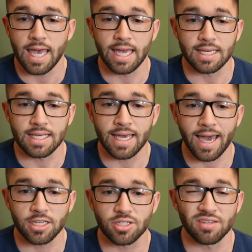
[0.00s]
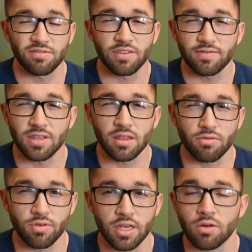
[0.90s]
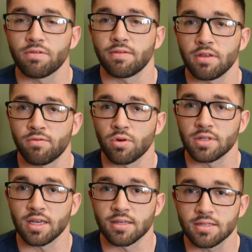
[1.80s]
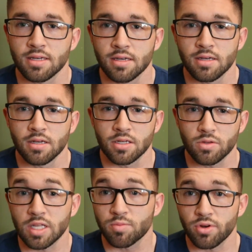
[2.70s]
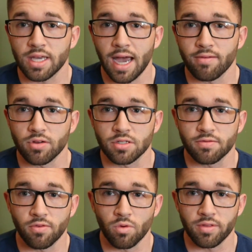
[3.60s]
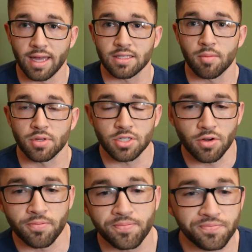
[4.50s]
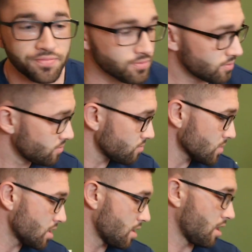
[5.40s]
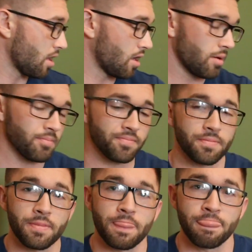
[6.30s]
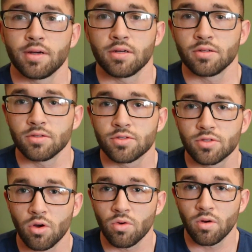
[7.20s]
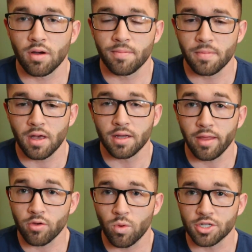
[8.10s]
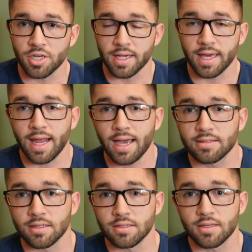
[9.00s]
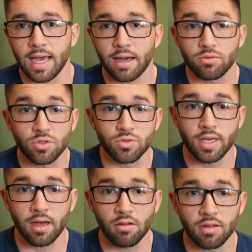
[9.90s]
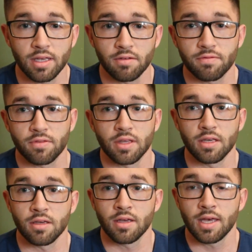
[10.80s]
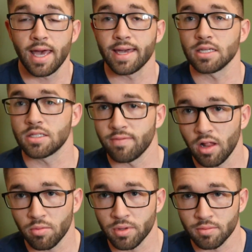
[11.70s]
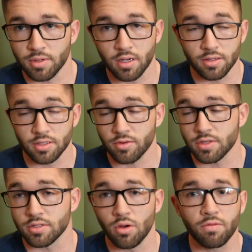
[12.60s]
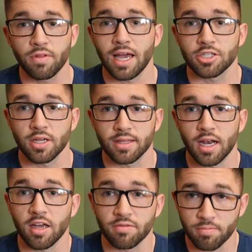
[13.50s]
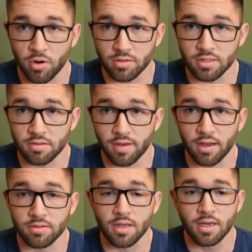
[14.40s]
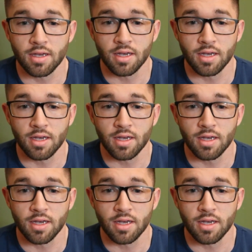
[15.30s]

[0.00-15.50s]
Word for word: and he hatched in 53 or 54 days. So that's pretty average for that temperature. Um, so another question I get asked is how to tell if the egg is developing because there is no flashlight that I've personally found